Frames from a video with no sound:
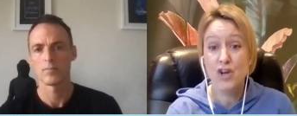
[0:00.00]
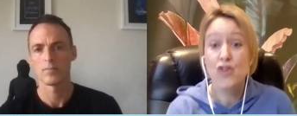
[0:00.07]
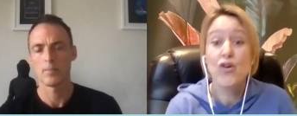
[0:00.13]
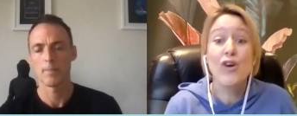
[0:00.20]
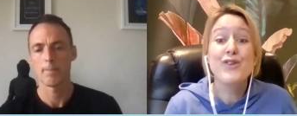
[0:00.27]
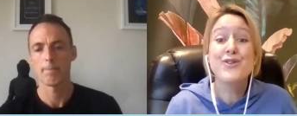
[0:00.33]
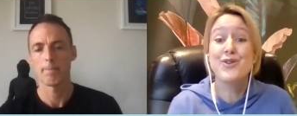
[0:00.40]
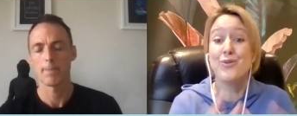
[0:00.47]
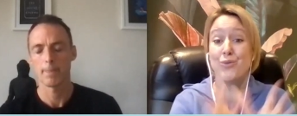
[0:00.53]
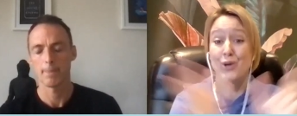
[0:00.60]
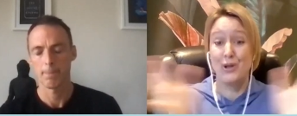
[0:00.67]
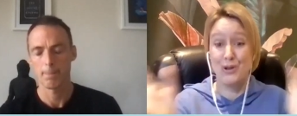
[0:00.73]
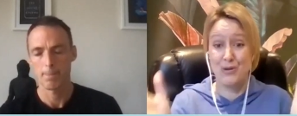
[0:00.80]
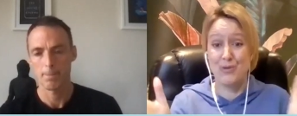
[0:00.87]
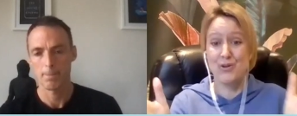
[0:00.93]
Speaker 1: across the
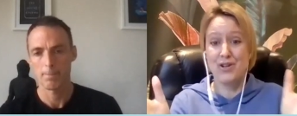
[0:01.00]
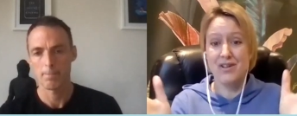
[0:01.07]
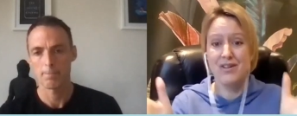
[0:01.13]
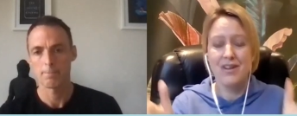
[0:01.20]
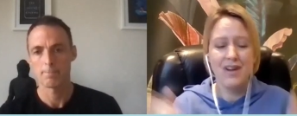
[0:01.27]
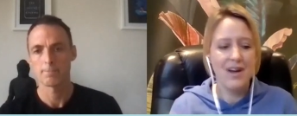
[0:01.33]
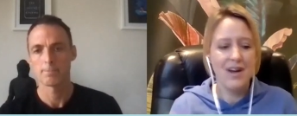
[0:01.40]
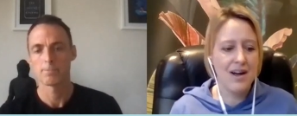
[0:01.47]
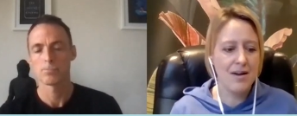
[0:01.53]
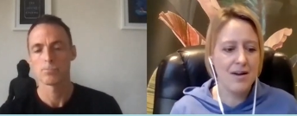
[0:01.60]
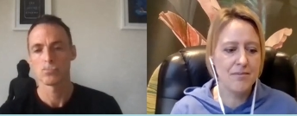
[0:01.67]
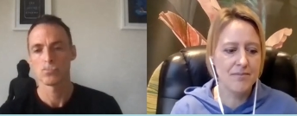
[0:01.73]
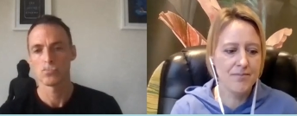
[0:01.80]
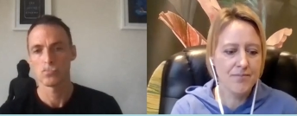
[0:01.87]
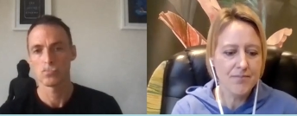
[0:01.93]
world,
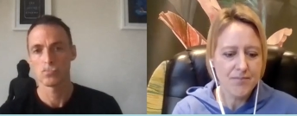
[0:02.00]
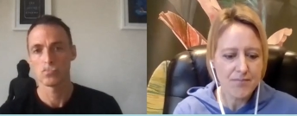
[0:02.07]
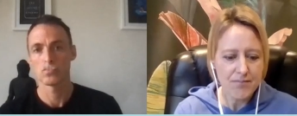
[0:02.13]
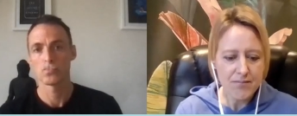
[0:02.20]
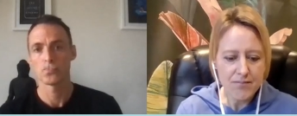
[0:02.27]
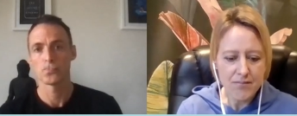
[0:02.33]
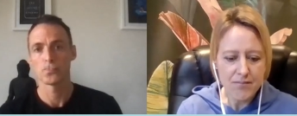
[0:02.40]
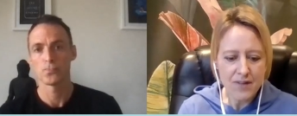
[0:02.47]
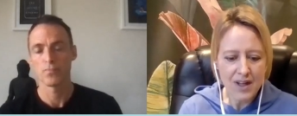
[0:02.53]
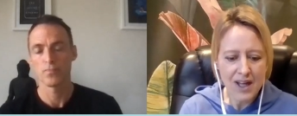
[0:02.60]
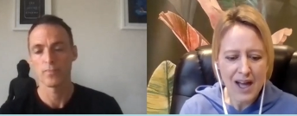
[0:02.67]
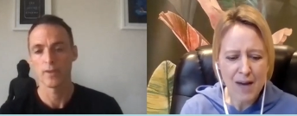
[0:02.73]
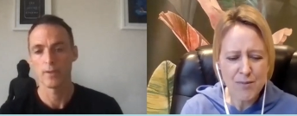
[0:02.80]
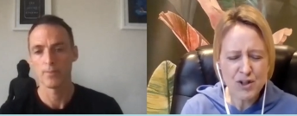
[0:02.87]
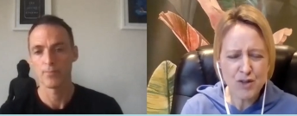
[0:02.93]
um, mm.
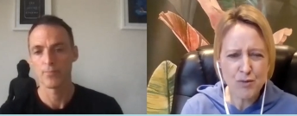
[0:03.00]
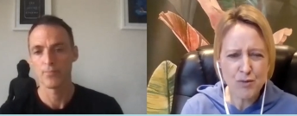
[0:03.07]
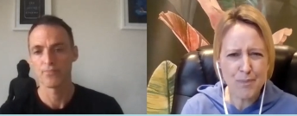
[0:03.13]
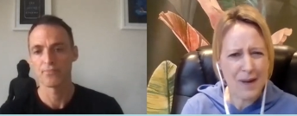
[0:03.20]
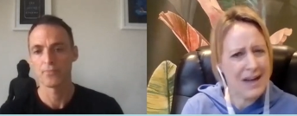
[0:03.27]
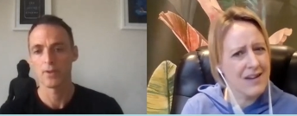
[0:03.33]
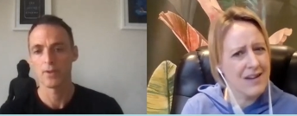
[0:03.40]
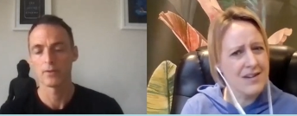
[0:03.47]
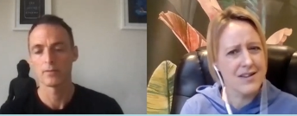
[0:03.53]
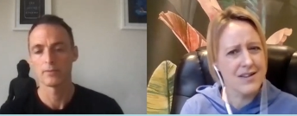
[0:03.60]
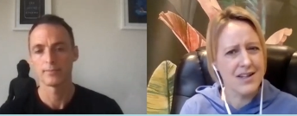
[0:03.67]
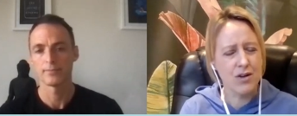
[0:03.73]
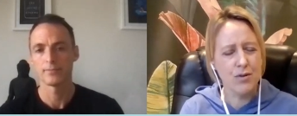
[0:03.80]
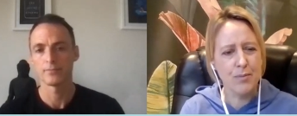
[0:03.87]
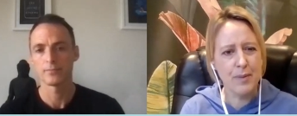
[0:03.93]
how much more
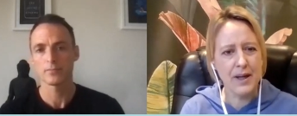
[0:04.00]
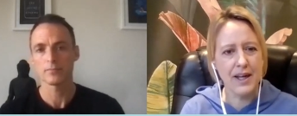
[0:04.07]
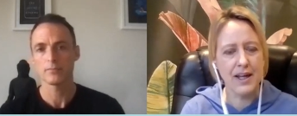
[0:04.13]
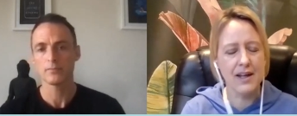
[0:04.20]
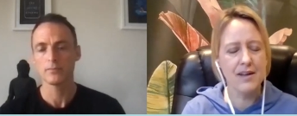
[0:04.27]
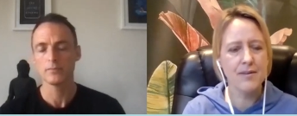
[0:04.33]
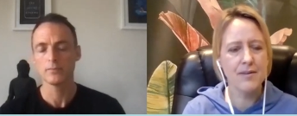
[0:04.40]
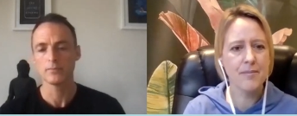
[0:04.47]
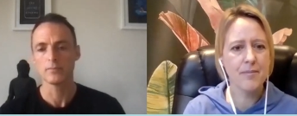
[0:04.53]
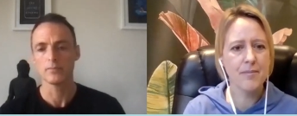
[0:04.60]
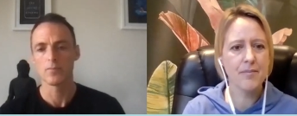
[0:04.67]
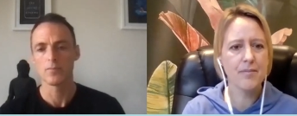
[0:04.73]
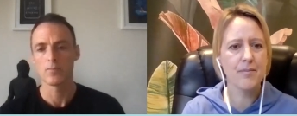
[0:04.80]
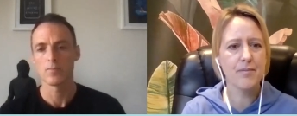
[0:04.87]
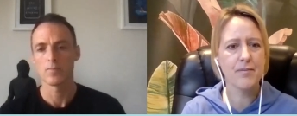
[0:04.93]
balanced it could be.
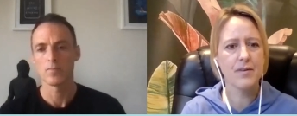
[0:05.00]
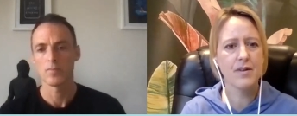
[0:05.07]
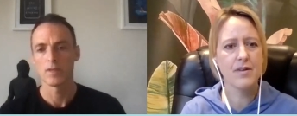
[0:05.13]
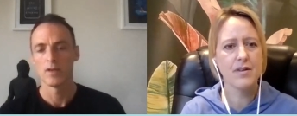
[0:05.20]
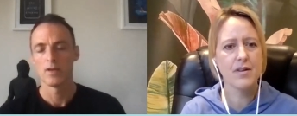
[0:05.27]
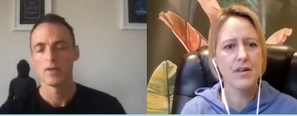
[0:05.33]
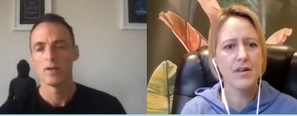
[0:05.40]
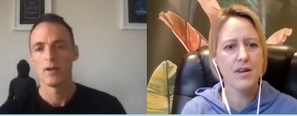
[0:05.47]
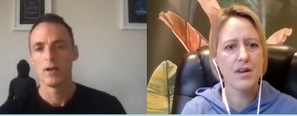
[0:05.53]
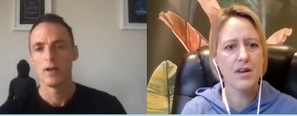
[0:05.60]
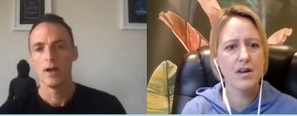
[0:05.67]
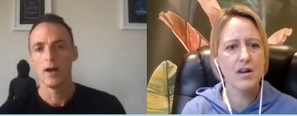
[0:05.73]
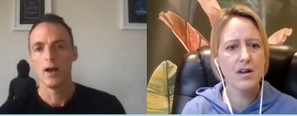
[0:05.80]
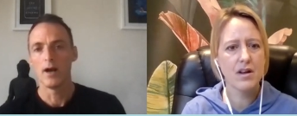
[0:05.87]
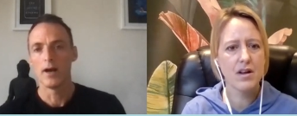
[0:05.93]

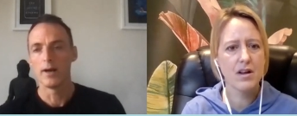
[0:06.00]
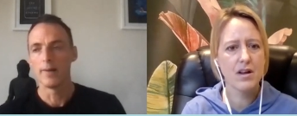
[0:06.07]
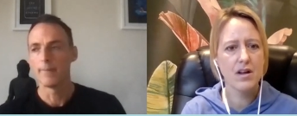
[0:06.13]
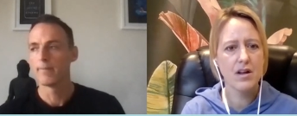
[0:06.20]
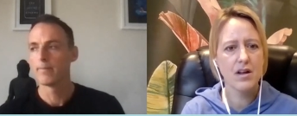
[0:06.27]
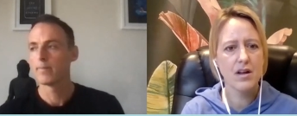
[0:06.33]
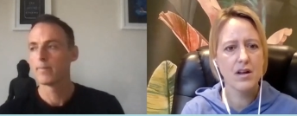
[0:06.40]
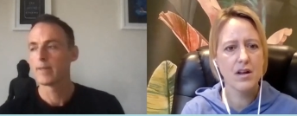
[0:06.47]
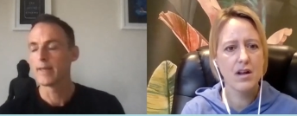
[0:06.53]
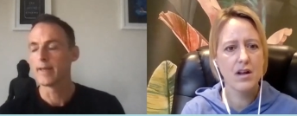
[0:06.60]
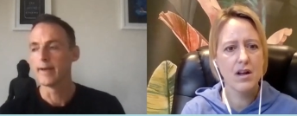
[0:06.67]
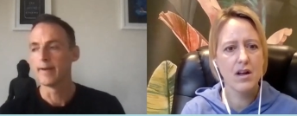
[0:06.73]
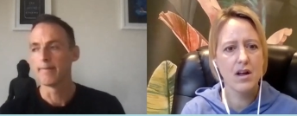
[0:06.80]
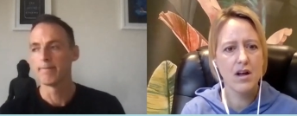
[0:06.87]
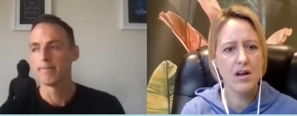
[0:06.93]
Speaker 2: Uh,
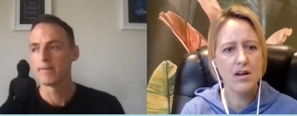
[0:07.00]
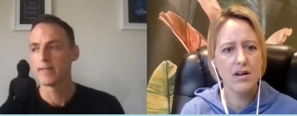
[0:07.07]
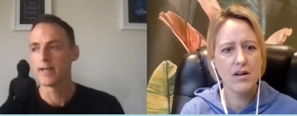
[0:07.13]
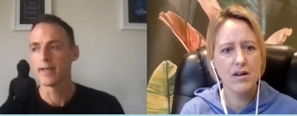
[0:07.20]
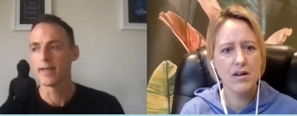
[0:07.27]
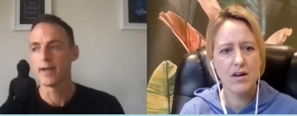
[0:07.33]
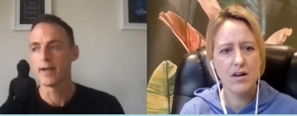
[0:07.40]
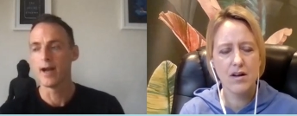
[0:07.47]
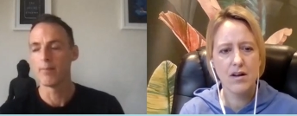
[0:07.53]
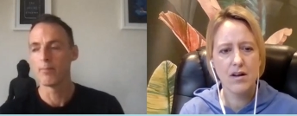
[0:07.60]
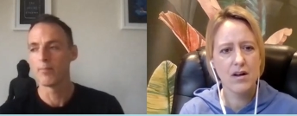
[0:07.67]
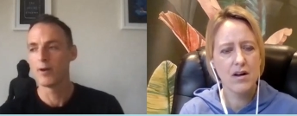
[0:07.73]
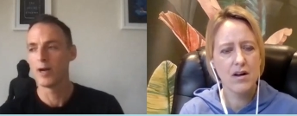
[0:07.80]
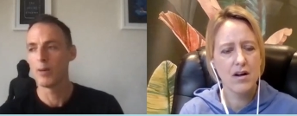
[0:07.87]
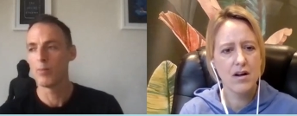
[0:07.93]
yeah, yeah, yeah.
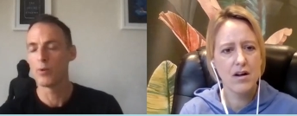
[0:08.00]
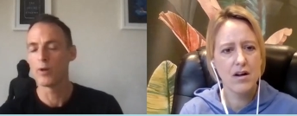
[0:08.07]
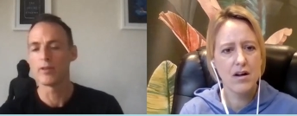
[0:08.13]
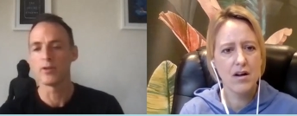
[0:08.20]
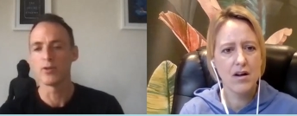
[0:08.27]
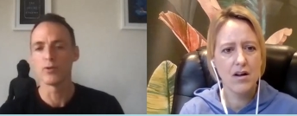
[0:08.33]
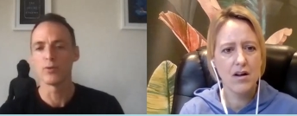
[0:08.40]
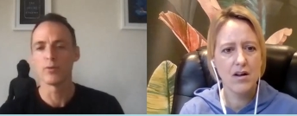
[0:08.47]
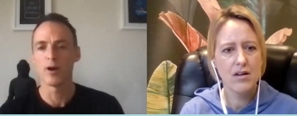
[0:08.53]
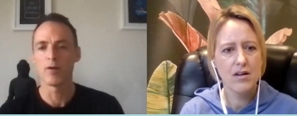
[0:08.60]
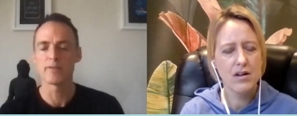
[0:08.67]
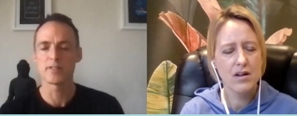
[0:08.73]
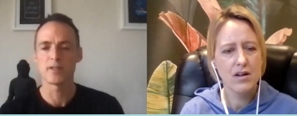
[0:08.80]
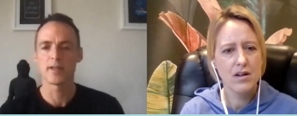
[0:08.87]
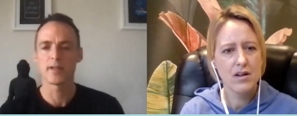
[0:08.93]
I'm I'm with you.
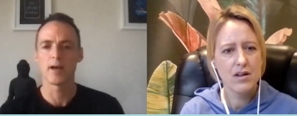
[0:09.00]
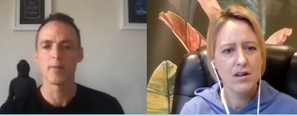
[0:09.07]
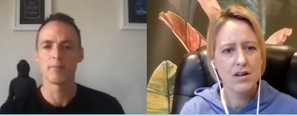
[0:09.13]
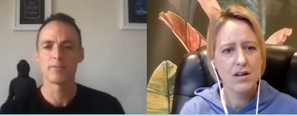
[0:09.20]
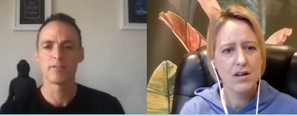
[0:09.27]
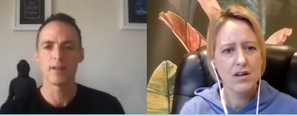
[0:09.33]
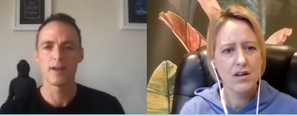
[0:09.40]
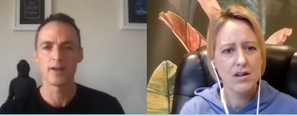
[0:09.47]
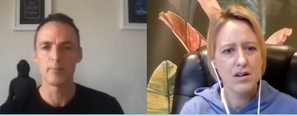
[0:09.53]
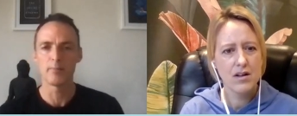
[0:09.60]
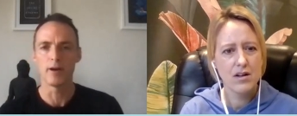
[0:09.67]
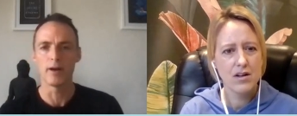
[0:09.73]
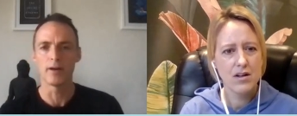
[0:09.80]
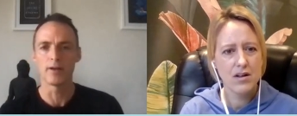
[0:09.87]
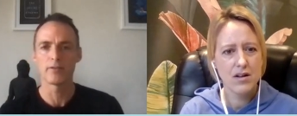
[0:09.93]
Obviously, I'm slightly
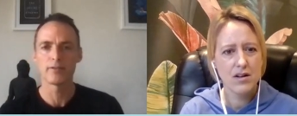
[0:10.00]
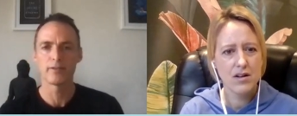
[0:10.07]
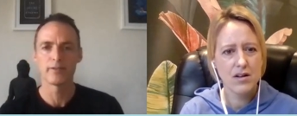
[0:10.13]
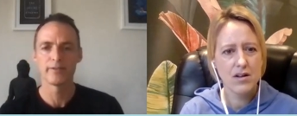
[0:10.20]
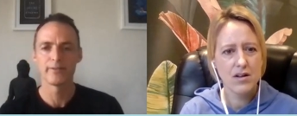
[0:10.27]
biased,